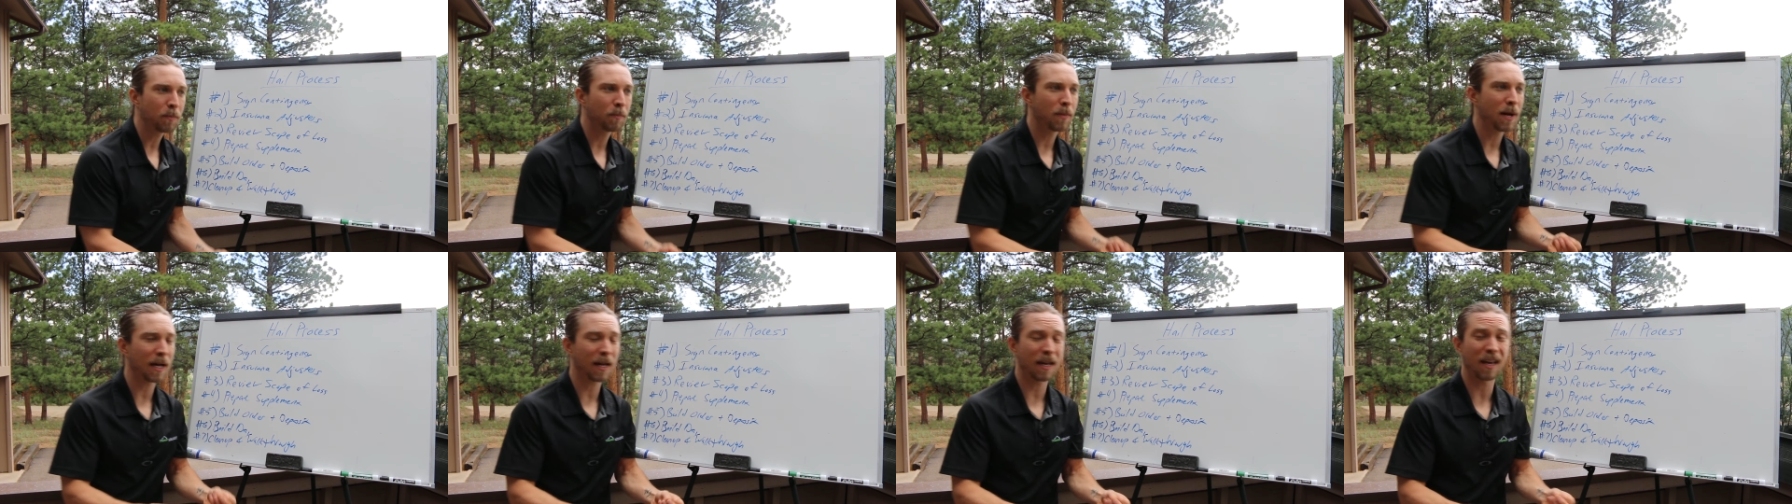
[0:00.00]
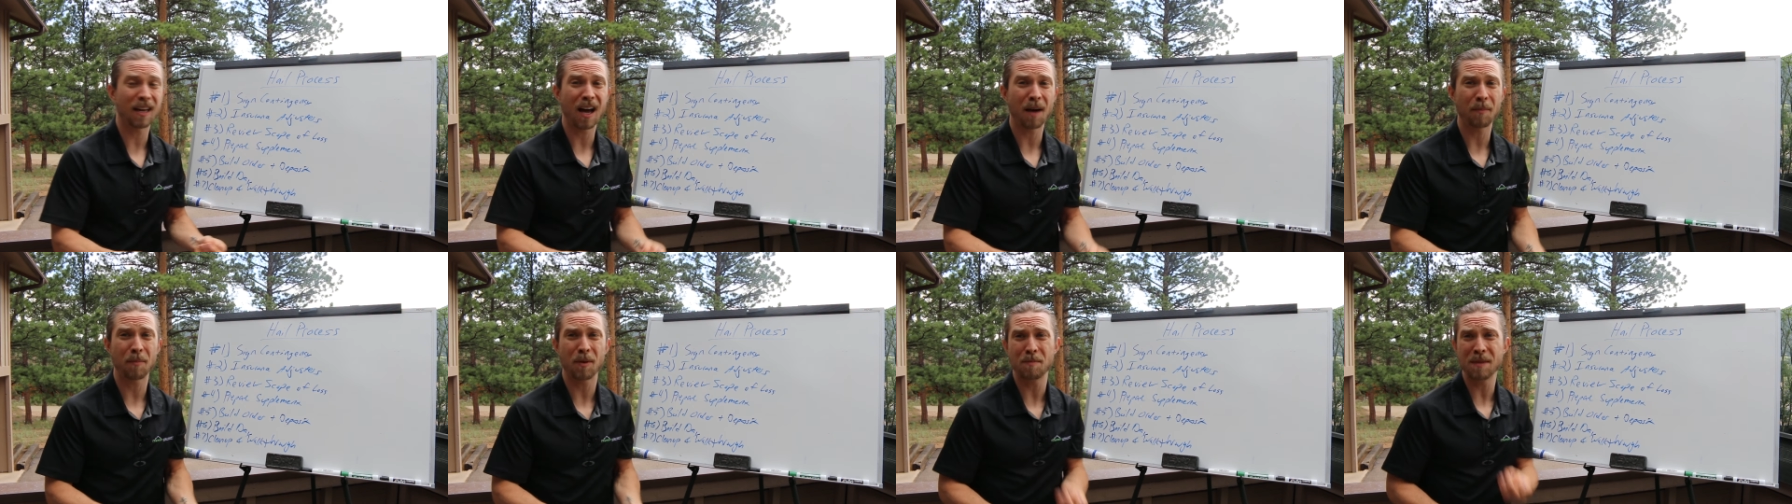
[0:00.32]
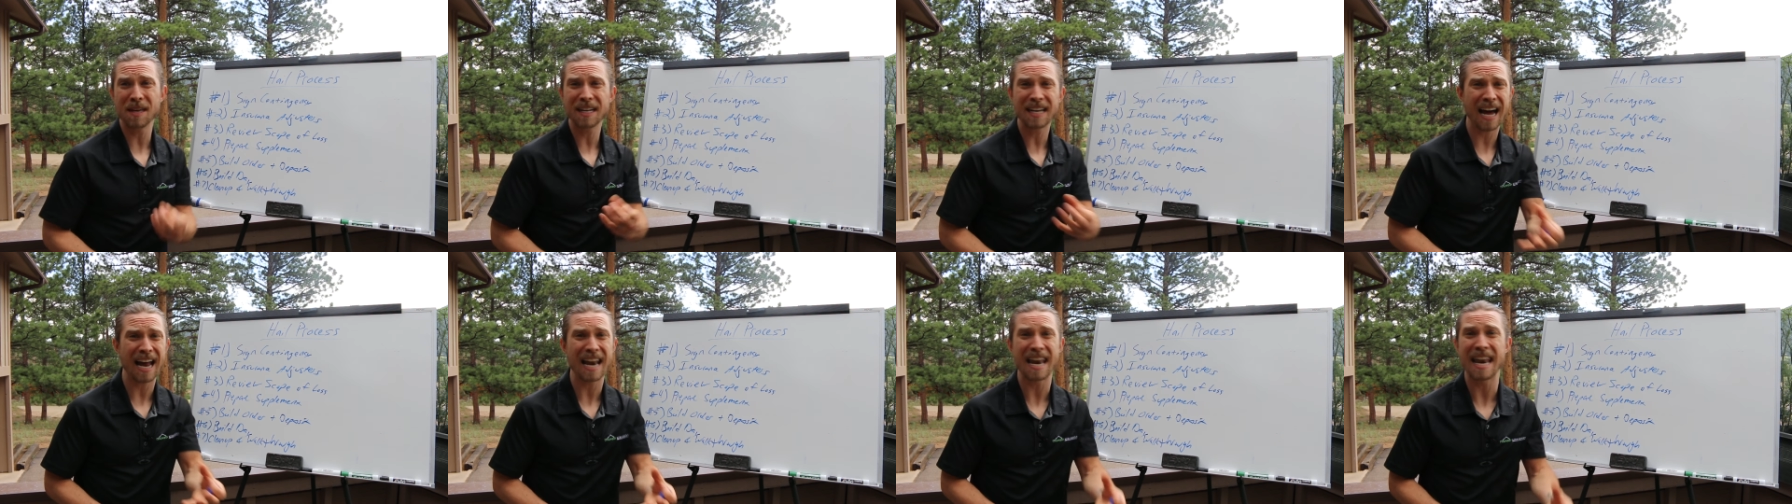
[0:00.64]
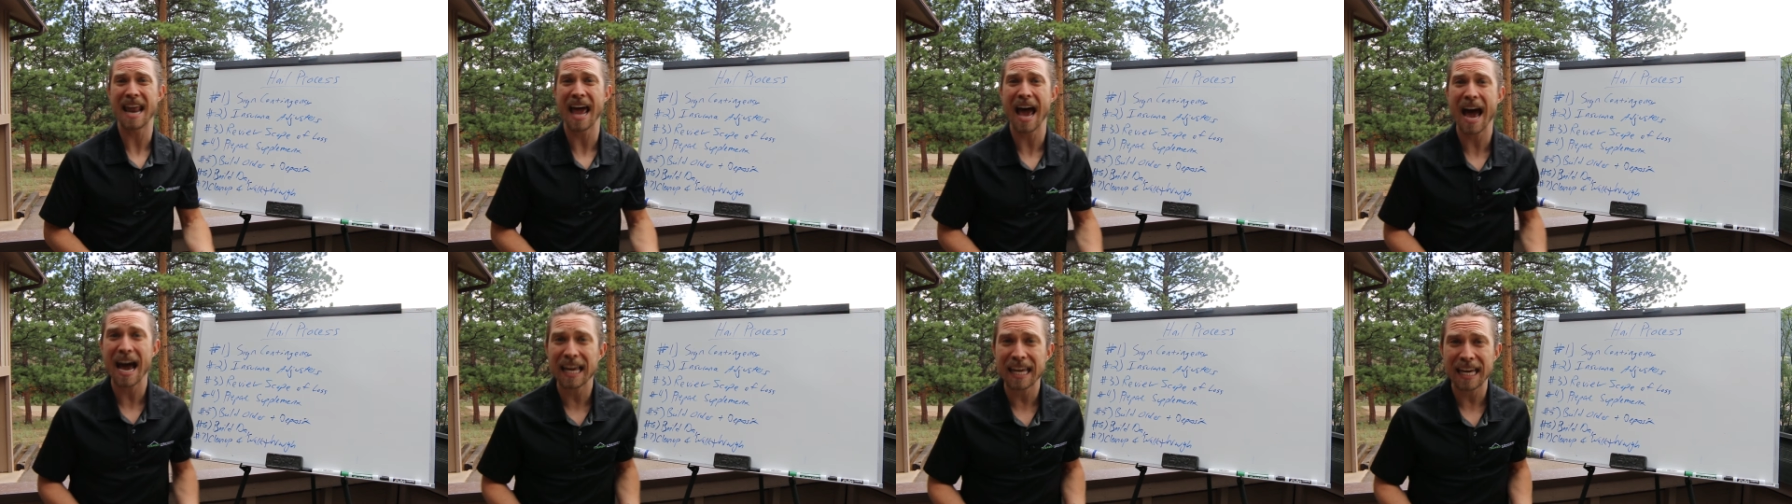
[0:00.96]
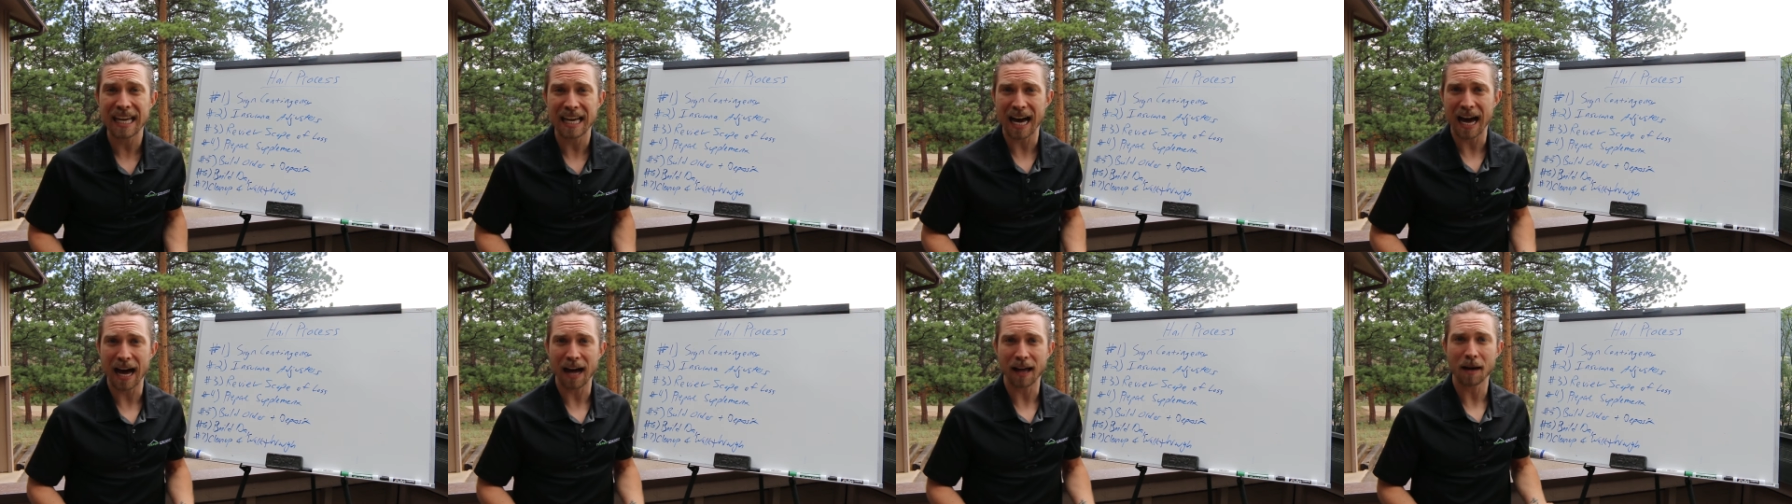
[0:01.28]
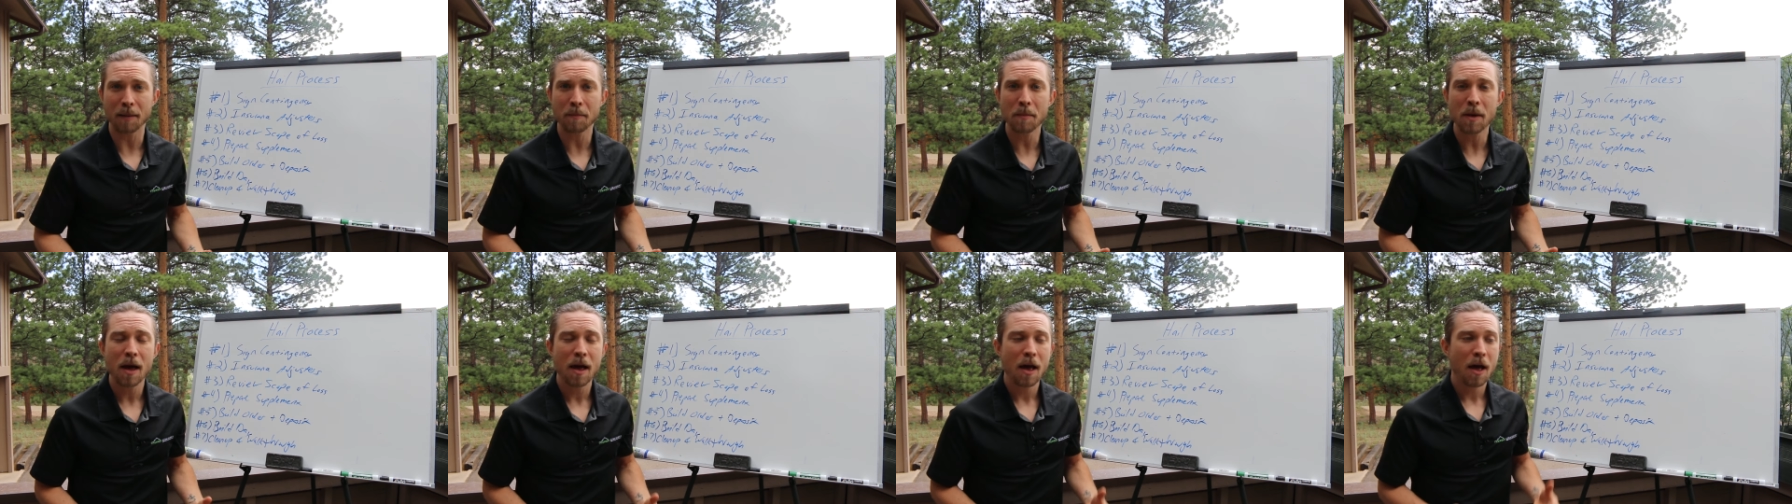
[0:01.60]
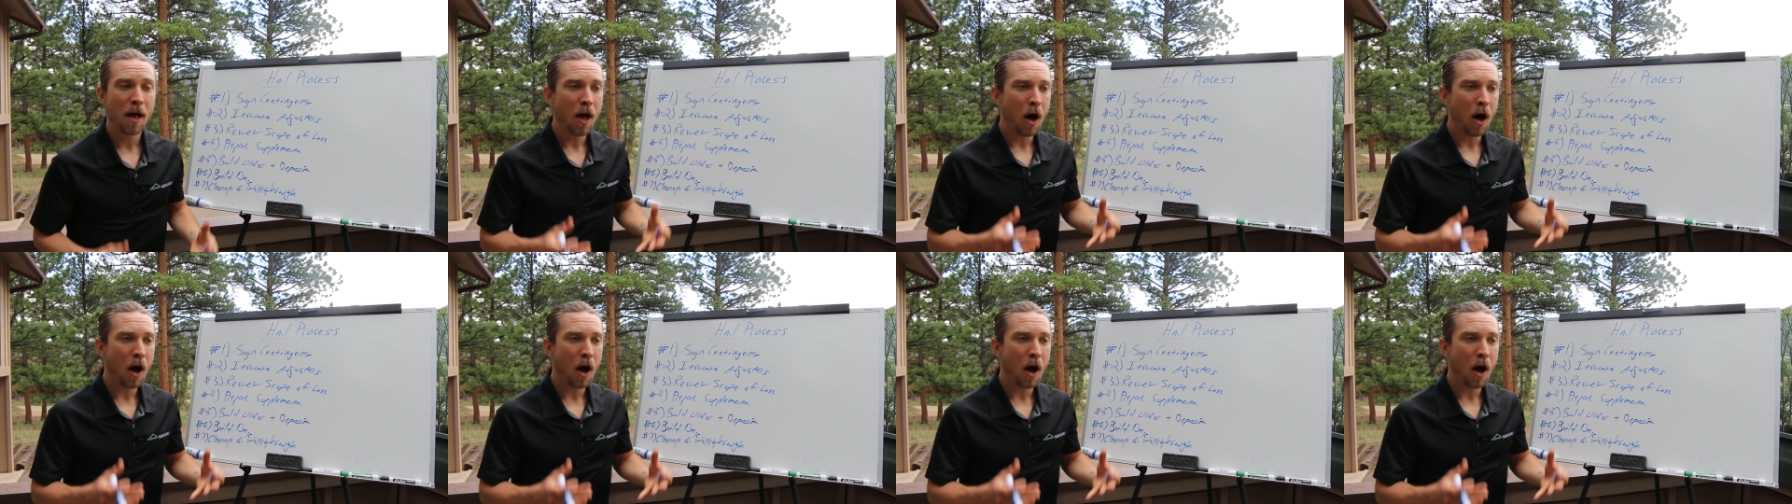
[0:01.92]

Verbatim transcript: picking up and me not nagging on them,